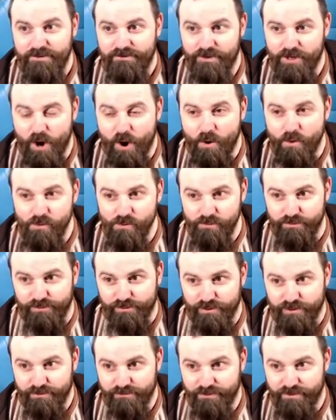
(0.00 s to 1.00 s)
the old
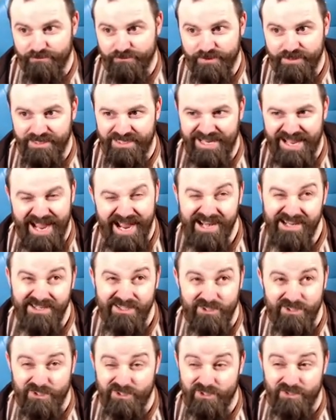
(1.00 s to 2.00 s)
Broodmother kind
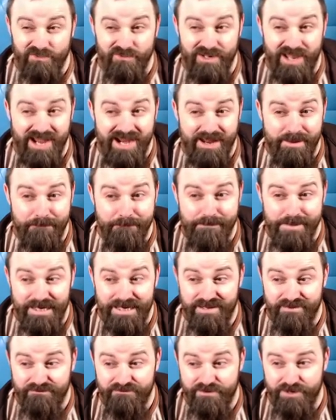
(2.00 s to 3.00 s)
of just looked like a
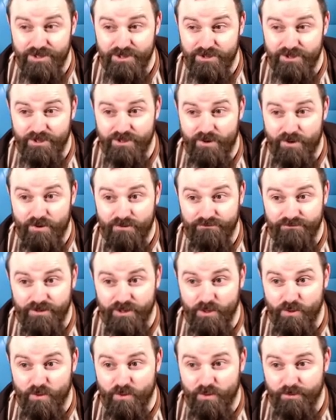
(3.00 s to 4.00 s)
bigger version of
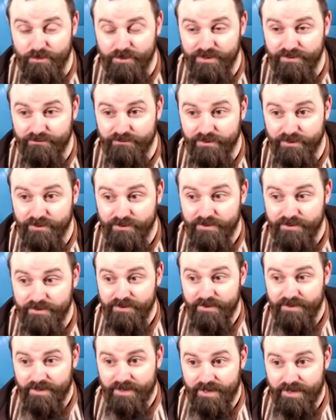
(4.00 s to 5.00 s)
the Orb Weaver
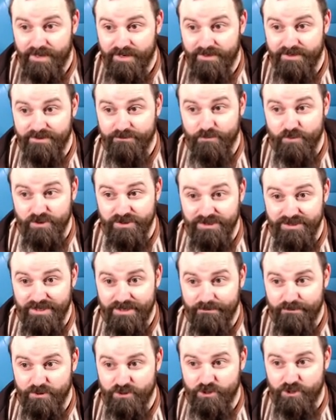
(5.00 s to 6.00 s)
and wasn't
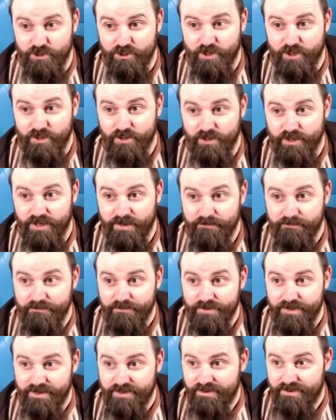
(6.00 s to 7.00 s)
that much stronger.
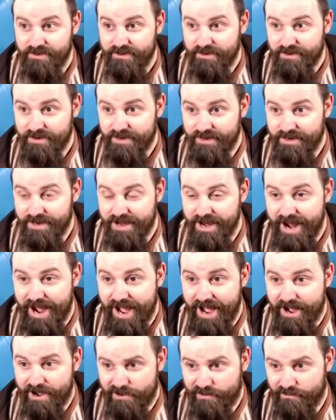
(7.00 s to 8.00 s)

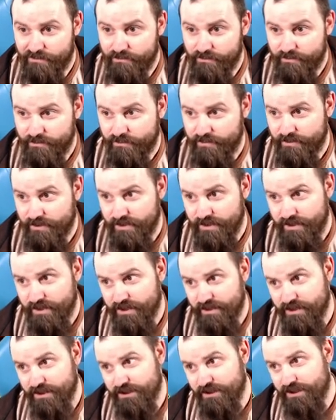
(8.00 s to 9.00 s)
Now,
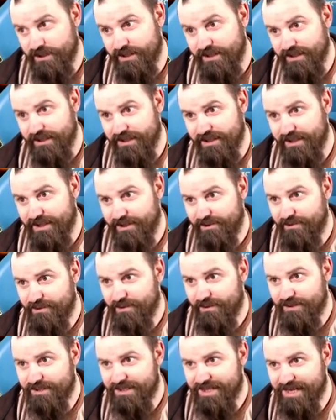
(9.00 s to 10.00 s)
she
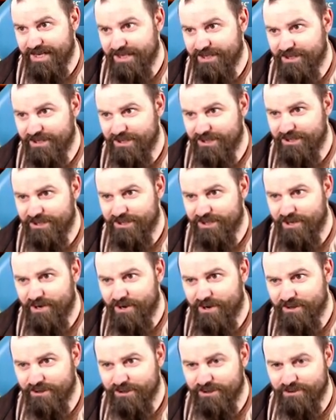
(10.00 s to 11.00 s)
looks like she's
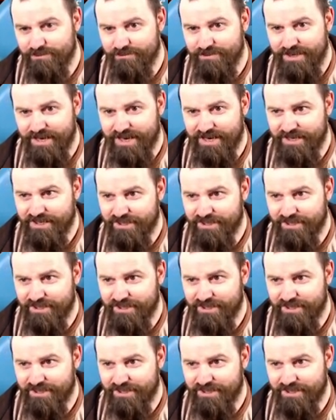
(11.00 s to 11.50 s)
got some kind of